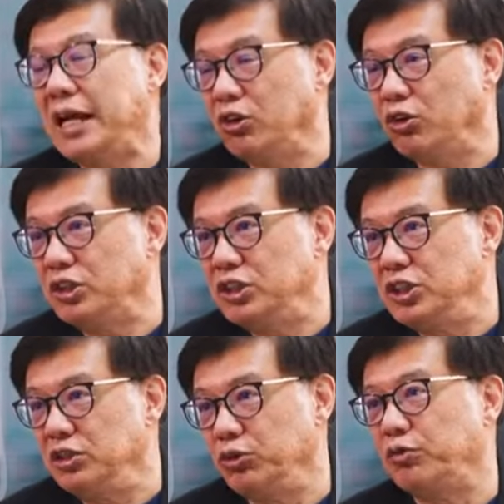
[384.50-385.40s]

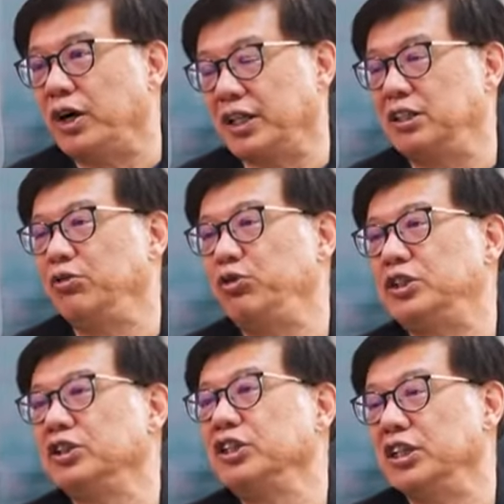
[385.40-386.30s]
technology, with
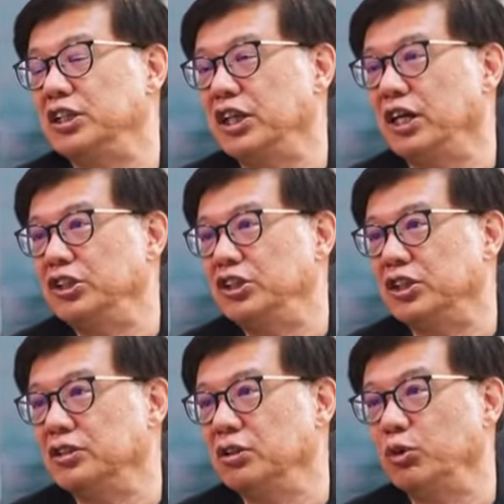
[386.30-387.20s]
artificial
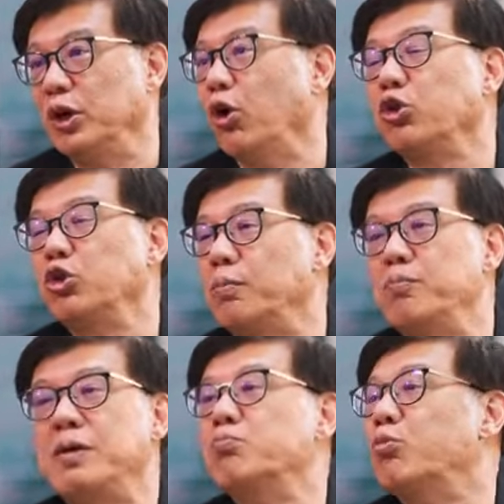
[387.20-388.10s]
intelligence, we
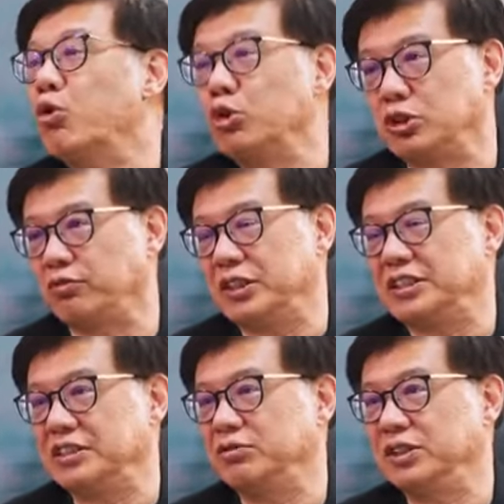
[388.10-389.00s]
automate most of
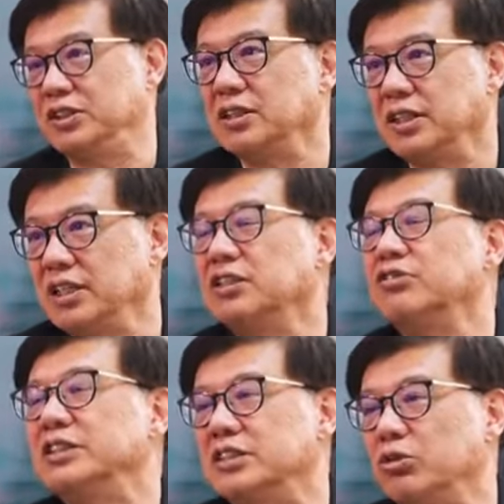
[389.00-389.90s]
the service. That's
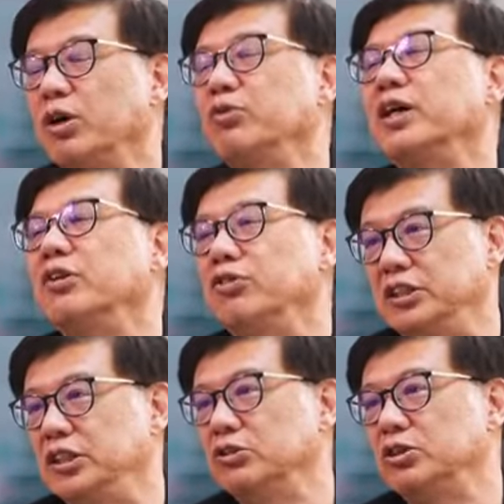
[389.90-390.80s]
the reason why we can
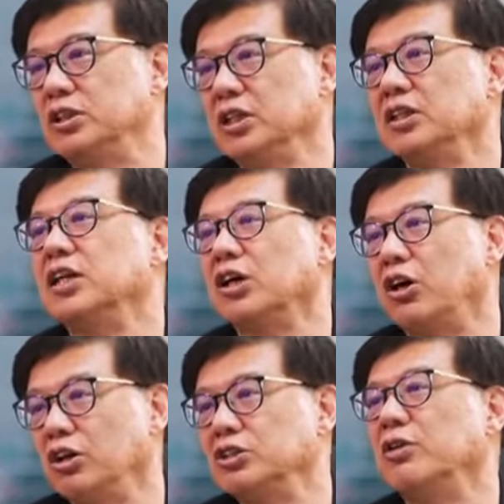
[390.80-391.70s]
reduce the
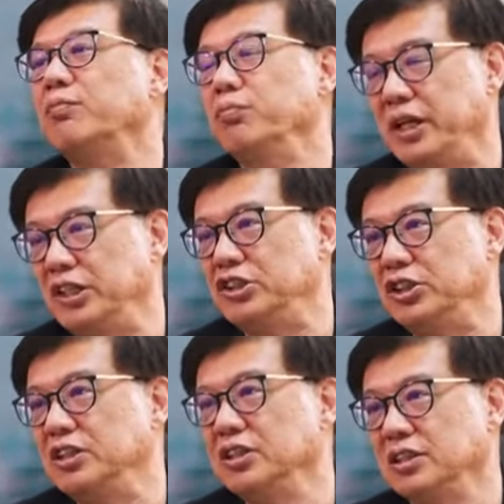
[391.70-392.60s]
cost of
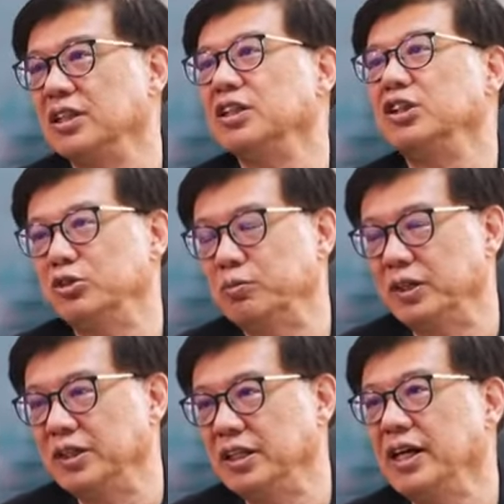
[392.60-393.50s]
managing the
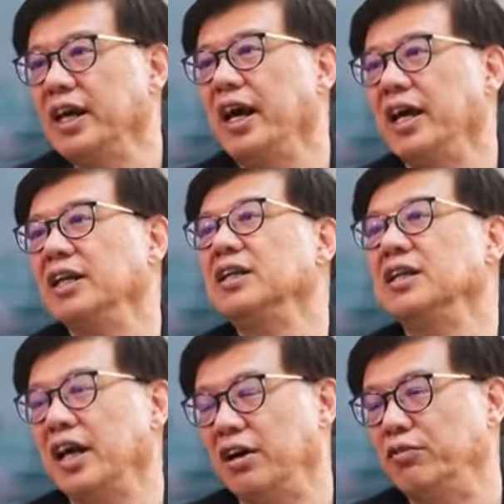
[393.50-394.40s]
human and
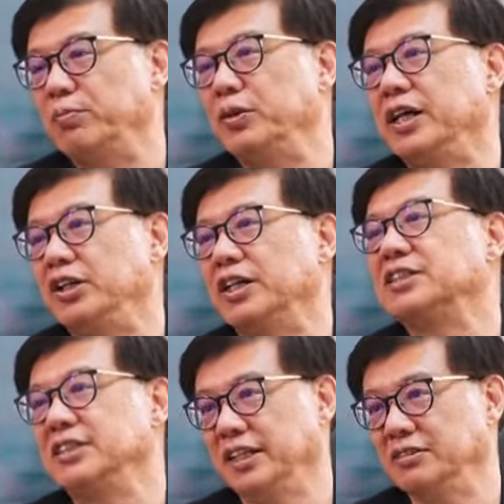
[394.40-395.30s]
the environment that you
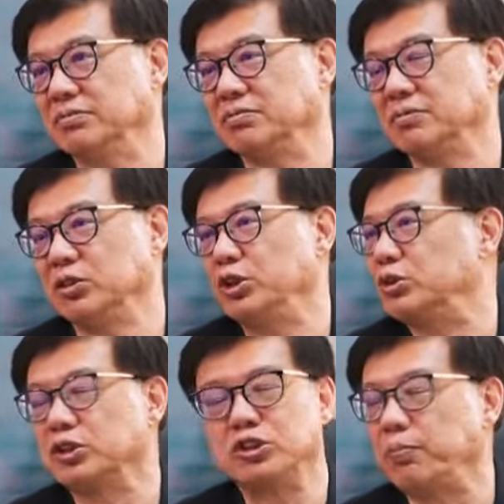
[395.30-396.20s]
are staying,
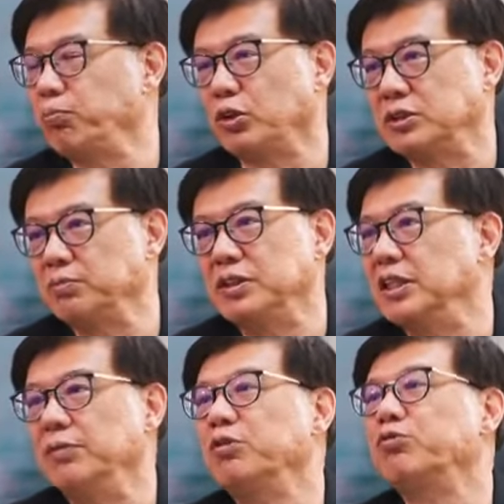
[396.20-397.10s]
which was not
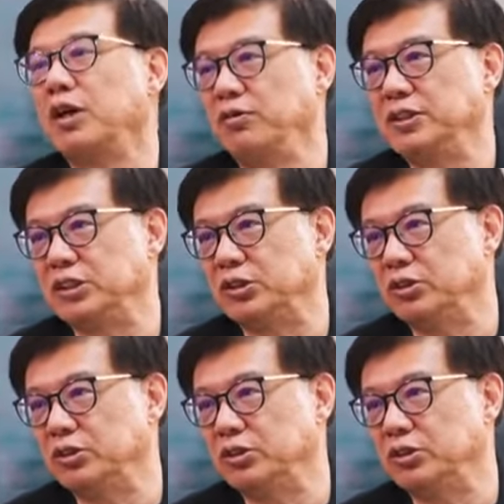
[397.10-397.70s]
possible even five years